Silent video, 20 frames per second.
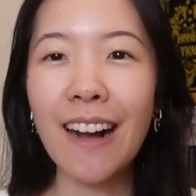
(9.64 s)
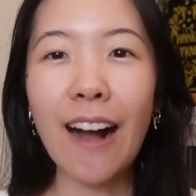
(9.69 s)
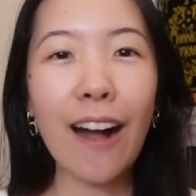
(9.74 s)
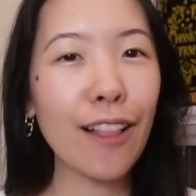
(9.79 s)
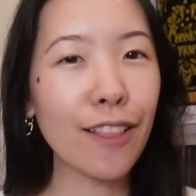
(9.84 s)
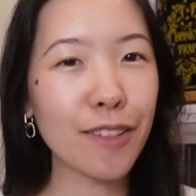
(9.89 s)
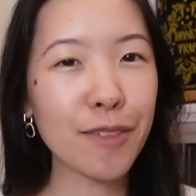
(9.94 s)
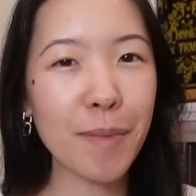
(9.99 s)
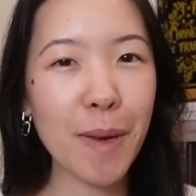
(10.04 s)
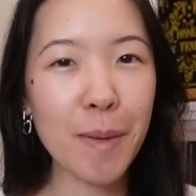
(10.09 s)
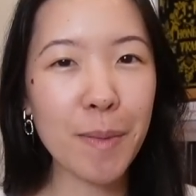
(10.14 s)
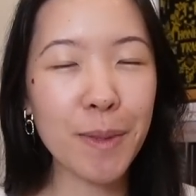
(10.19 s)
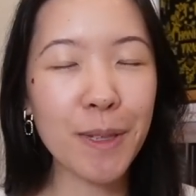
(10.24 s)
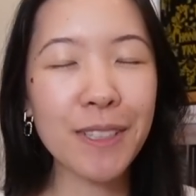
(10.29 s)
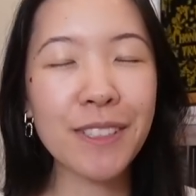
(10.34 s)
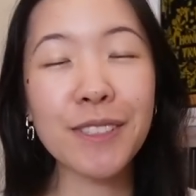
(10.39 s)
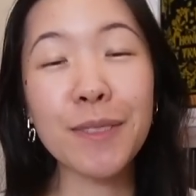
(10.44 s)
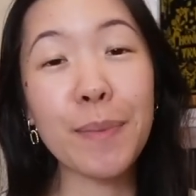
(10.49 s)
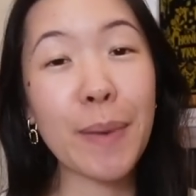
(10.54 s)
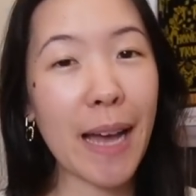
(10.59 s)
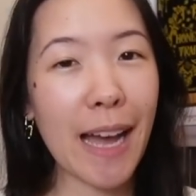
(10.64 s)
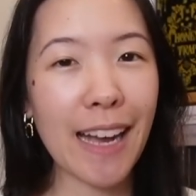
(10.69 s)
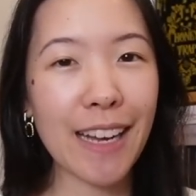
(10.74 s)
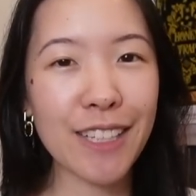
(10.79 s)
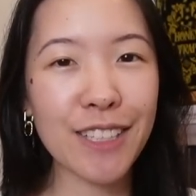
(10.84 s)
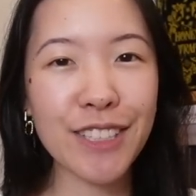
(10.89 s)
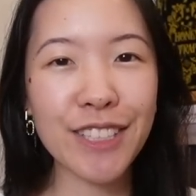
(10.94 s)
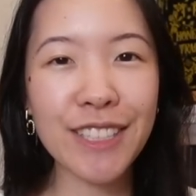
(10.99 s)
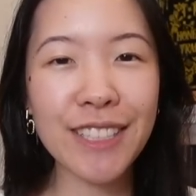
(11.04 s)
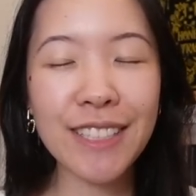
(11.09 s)
all of my books and
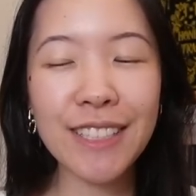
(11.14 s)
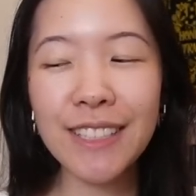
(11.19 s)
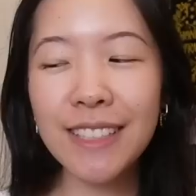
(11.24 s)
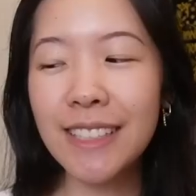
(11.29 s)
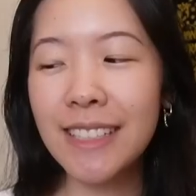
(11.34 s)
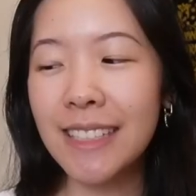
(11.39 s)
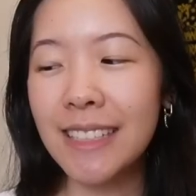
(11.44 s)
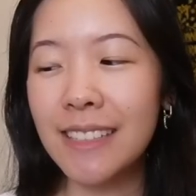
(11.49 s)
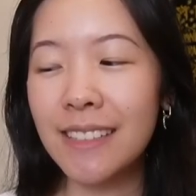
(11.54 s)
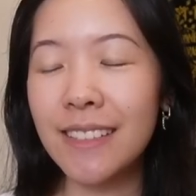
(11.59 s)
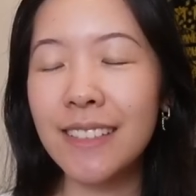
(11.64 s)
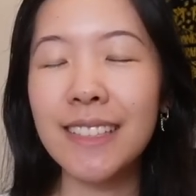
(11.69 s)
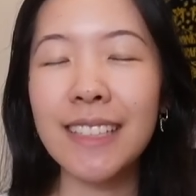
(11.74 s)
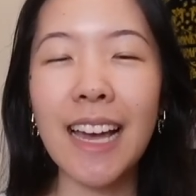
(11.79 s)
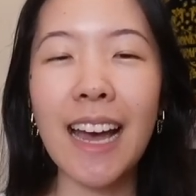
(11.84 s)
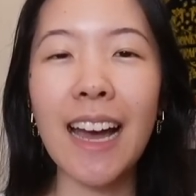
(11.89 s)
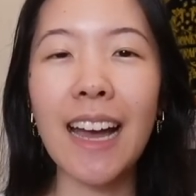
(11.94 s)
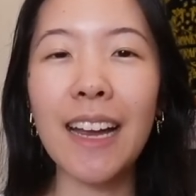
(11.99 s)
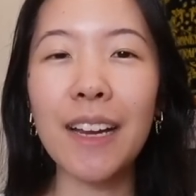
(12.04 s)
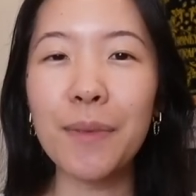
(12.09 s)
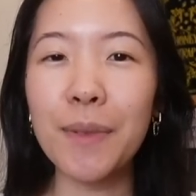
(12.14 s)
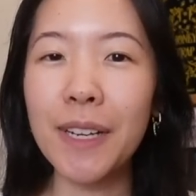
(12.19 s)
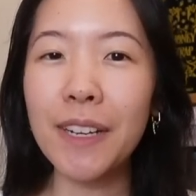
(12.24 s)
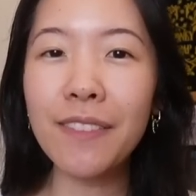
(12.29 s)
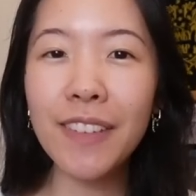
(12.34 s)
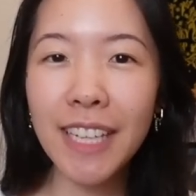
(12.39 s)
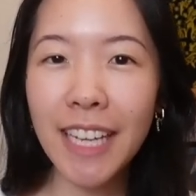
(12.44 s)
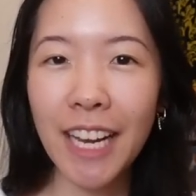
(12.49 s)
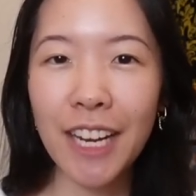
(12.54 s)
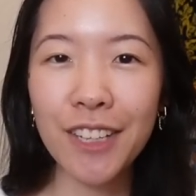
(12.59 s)
packages because I went on
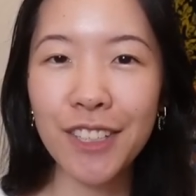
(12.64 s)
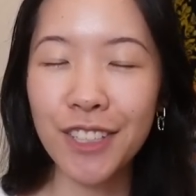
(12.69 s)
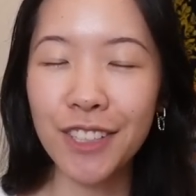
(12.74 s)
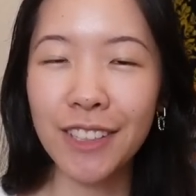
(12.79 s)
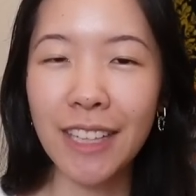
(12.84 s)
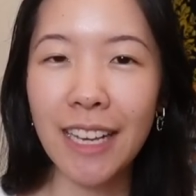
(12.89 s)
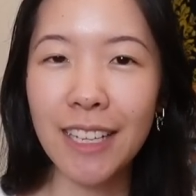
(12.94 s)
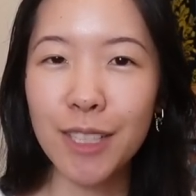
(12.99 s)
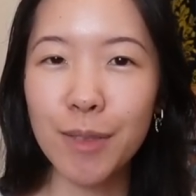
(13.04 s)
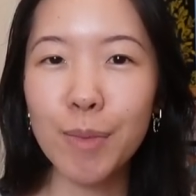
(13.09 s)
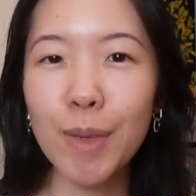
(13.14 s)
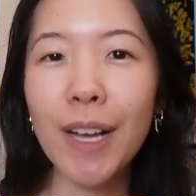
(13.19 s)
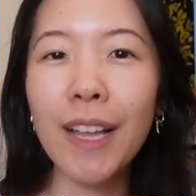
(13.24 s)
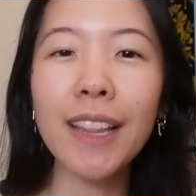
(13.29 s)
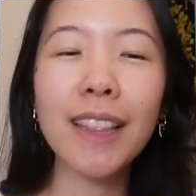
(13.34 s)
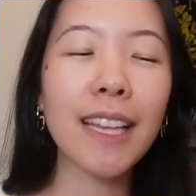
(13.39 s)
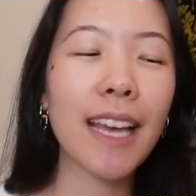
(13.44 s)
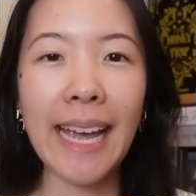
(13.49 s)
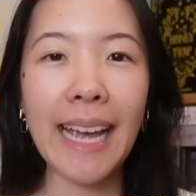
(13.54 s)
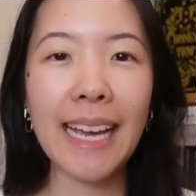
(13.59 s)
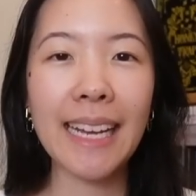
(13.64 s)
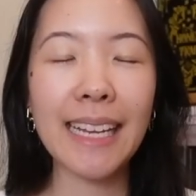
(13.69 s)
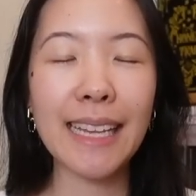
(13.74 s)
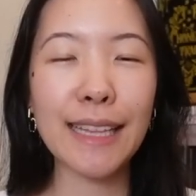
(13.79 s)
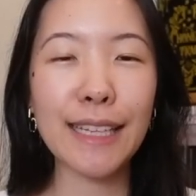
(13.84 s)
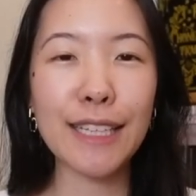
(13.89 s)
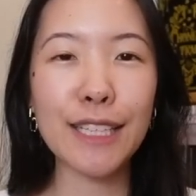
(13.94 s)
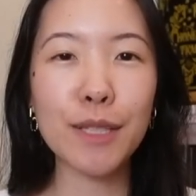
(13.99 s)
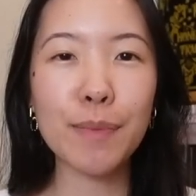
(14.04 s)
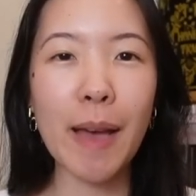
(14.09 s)
vacation last month and
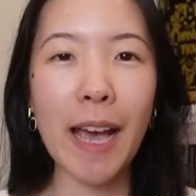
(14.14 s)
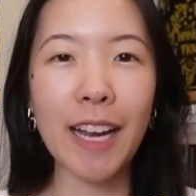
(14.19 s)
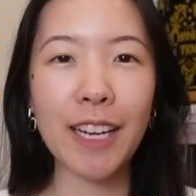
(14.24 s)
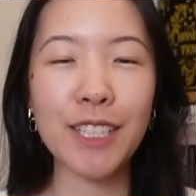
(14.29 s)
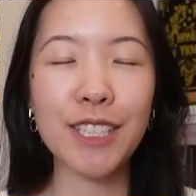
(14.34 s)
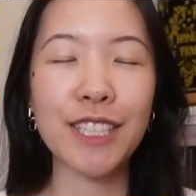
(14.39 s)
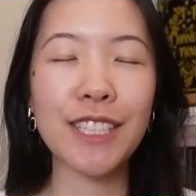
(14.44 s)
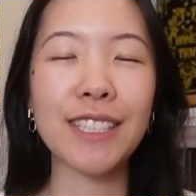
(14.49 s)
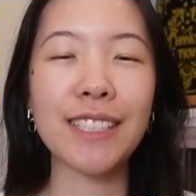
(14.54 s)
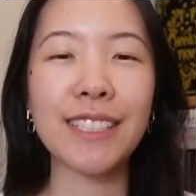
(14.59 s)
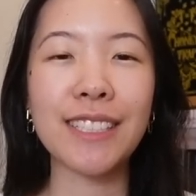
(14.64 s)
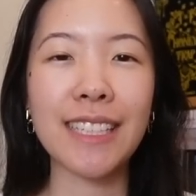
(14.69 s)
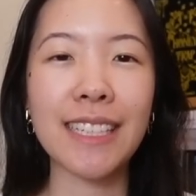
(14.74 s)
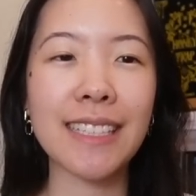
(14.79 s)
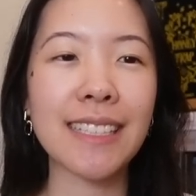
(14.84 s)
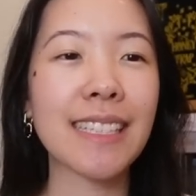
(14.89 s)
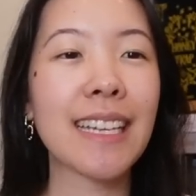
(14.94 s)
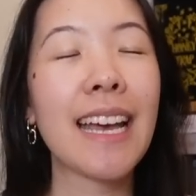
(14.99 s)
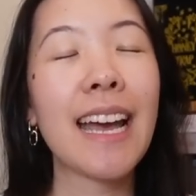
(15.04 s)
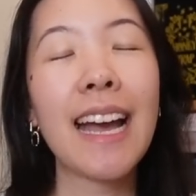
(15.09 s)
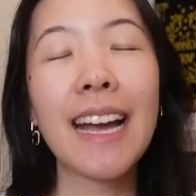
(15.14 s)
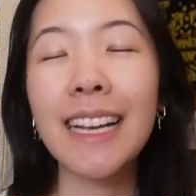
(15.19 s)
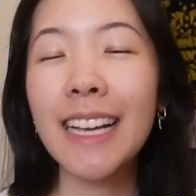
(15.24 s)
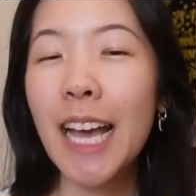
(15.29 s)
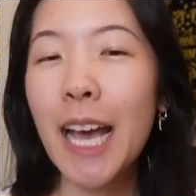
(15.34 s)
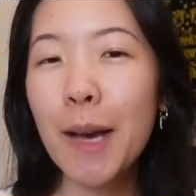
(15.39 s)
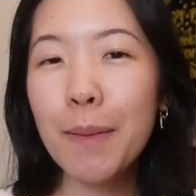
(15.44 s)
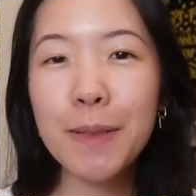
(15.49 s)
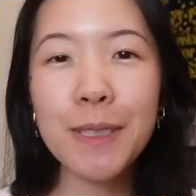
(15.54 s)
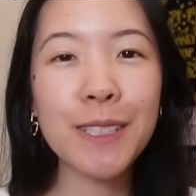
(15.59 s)
these packages just
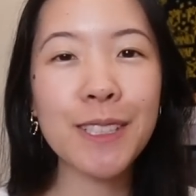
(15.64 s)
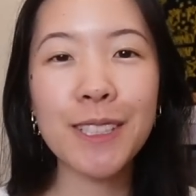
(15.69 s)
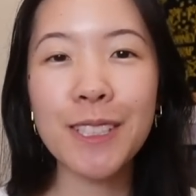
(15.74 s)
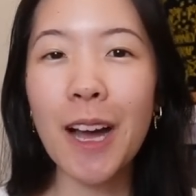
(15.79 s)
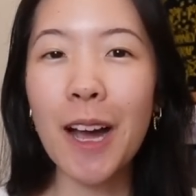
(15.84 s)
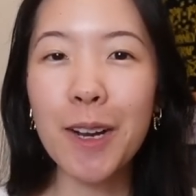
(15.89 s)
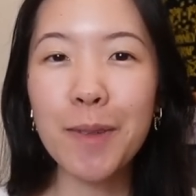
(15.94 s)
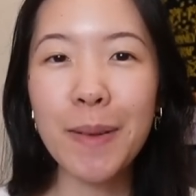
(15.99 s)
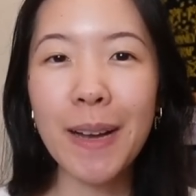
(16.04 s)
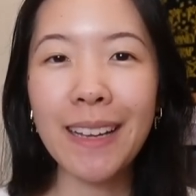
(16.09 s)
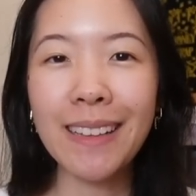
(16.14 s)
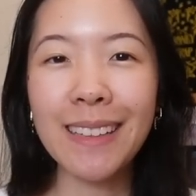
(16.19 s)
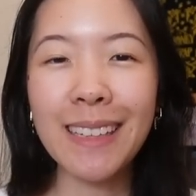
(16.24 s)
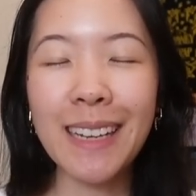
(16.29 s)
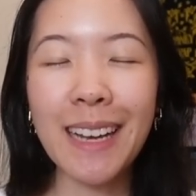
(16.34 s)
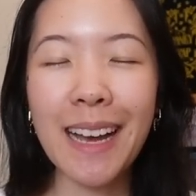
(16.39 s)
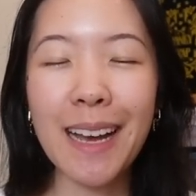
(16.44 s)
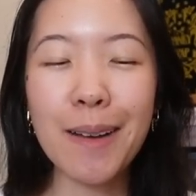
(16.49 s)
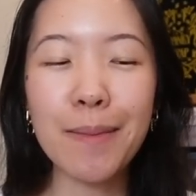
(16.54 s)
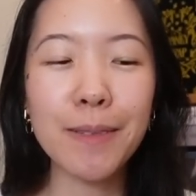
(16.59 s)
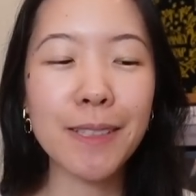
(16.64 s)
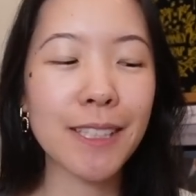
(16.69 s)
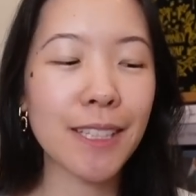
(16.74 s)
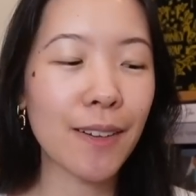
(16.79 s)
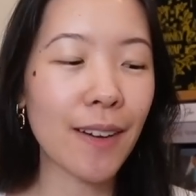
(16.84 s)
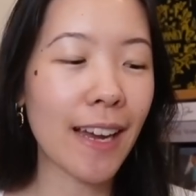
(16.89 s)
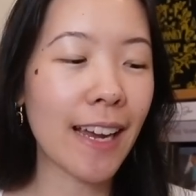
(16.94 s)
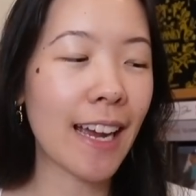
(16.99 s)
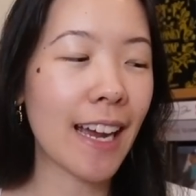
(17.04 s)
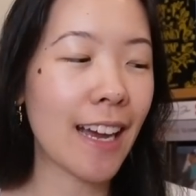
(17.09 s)
kept stockpiling up.
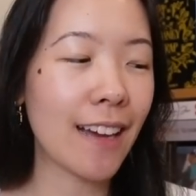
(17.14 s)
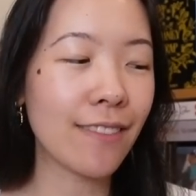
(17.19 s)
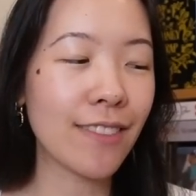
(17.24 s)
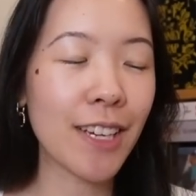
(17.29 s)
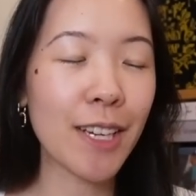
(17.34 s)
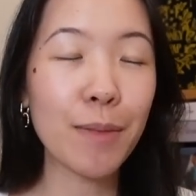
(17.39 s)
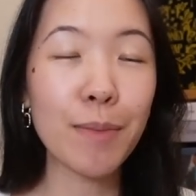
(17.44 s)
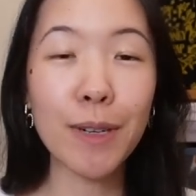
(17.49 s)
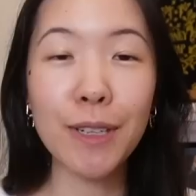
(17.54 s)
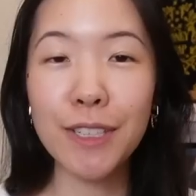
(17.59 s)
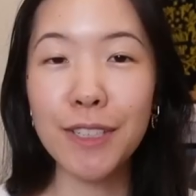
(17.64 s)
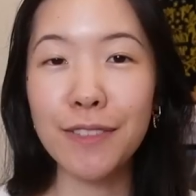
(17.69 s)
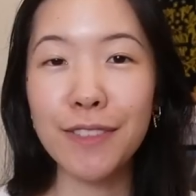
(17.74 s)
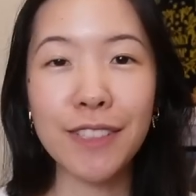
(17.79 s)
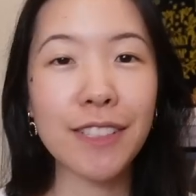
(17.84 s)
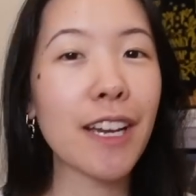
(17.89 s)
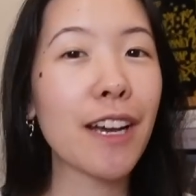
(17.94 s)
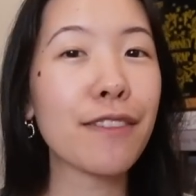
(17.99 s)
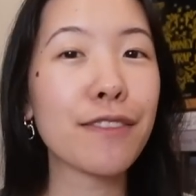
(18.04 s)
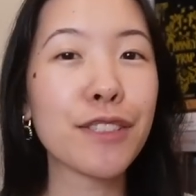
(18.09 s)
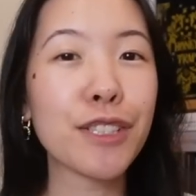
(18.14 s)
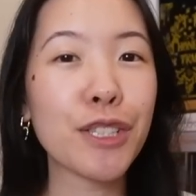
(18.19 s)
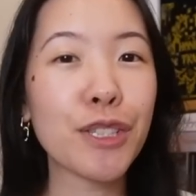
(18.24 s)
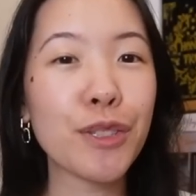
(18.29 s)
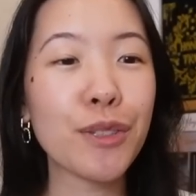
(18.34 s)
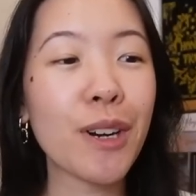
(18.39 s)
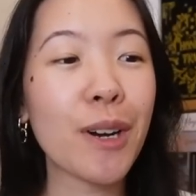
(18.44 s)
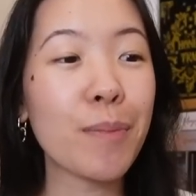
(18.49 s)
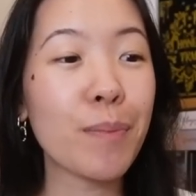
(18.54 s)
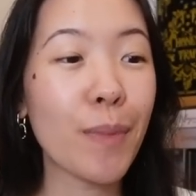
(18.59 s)
So I have a bunch of stuff
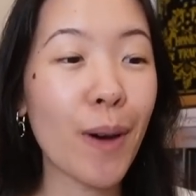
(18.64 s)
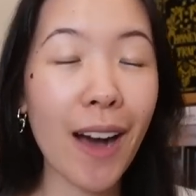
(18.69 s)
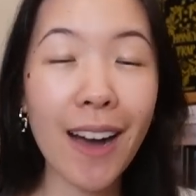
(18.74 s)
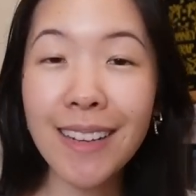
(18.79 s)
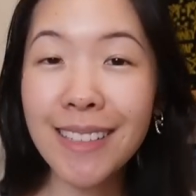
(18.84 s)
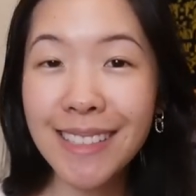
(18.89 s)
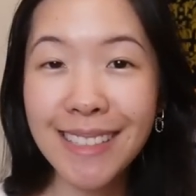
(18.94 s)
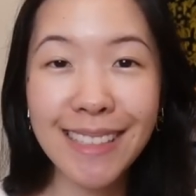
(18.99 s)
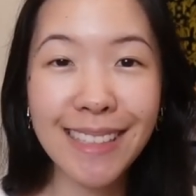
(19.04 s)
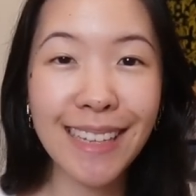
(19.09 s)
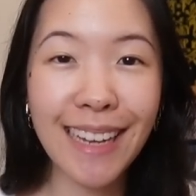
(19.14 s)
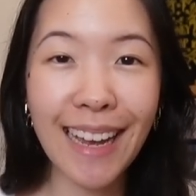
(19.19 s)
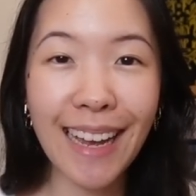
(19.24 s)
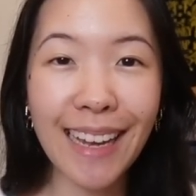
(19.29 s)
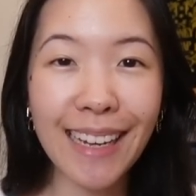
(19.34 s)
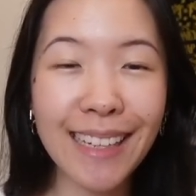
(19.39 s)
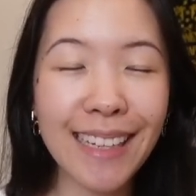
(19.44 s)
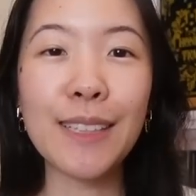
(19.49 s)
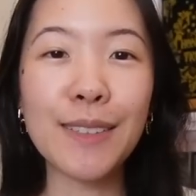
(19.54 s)
to unbox today.